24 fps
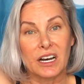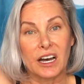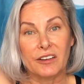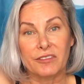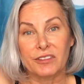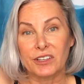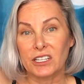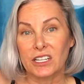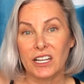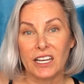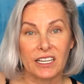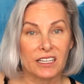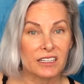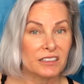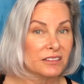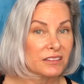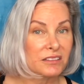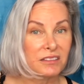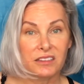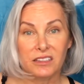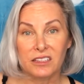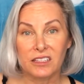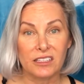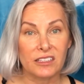I feel like
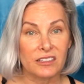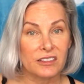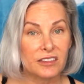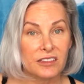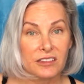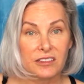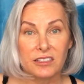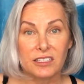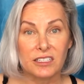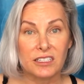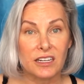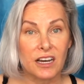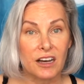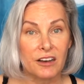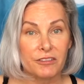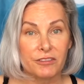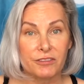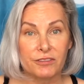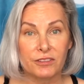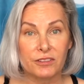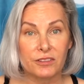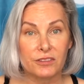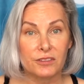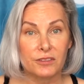this is
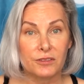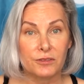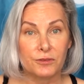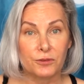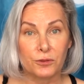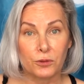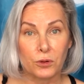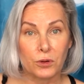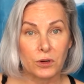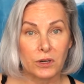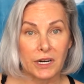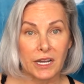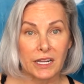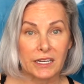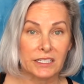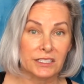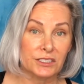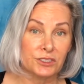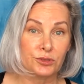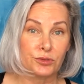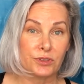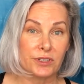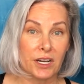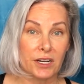enough for an
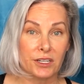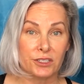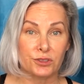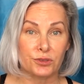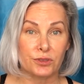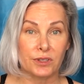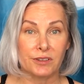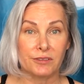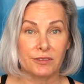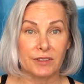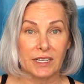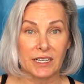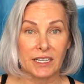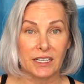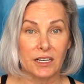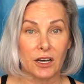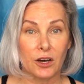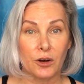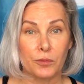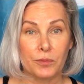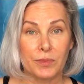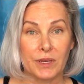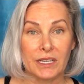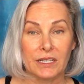introductory
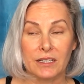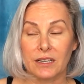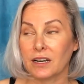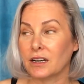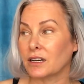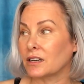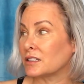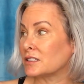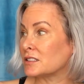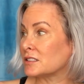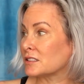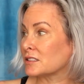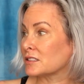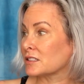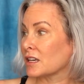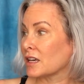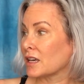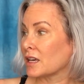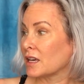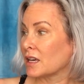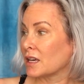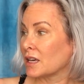video, because